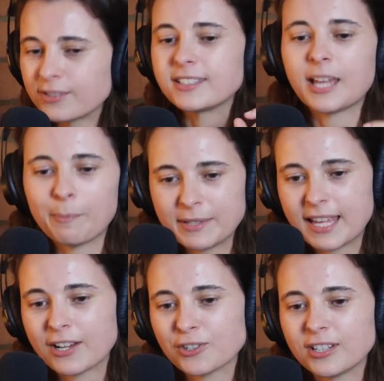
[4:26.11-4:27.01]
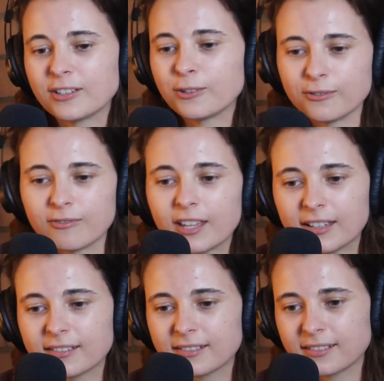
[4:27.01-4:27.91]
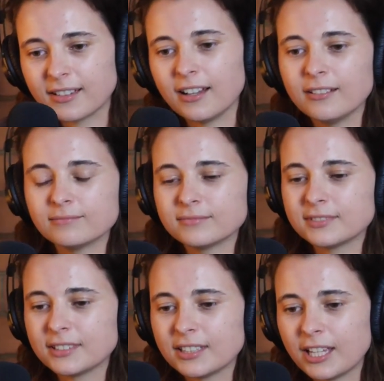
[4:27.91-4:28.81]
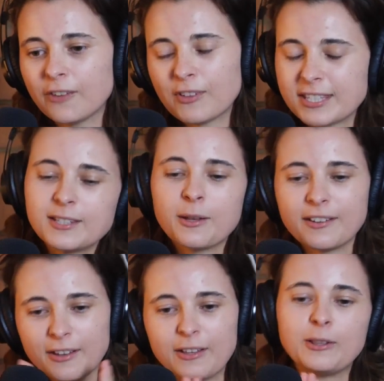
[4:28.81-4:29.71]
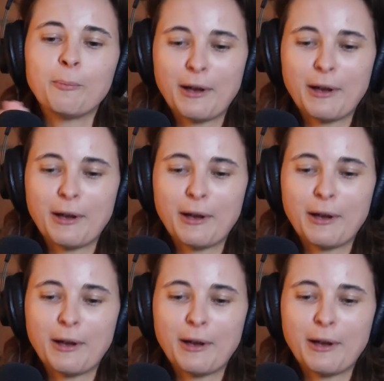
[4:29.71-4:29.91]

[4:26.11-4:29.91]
step is actually a good thing. If it's in the